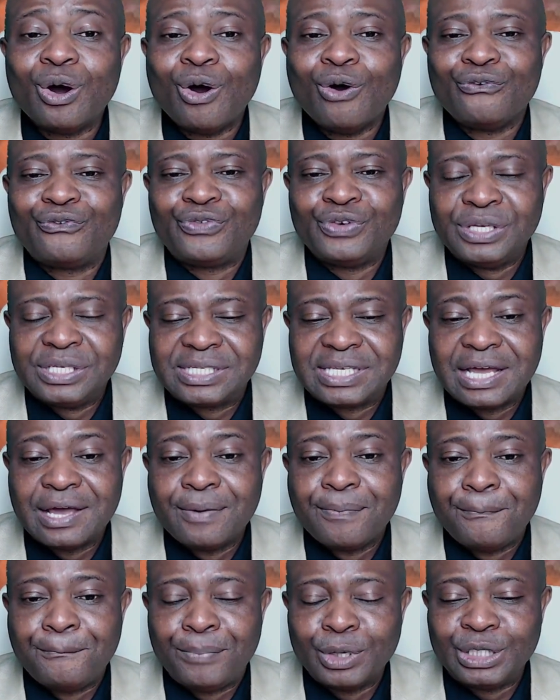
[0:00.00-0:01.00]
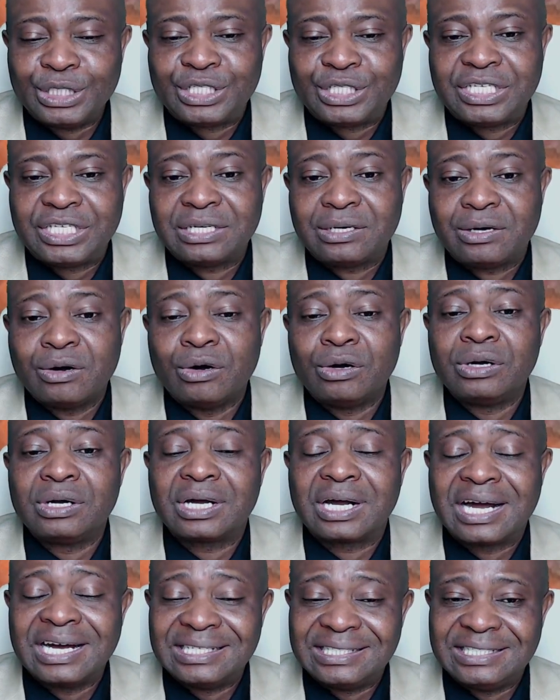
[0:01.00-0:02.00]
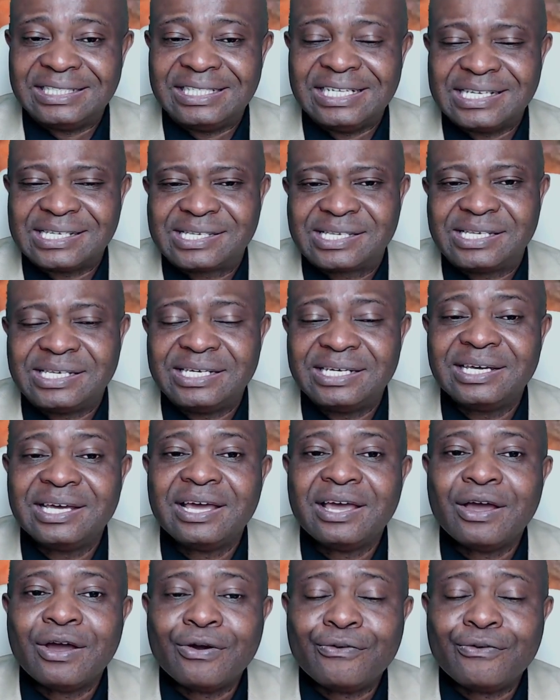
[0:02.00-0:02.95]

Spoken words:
of his political candidacy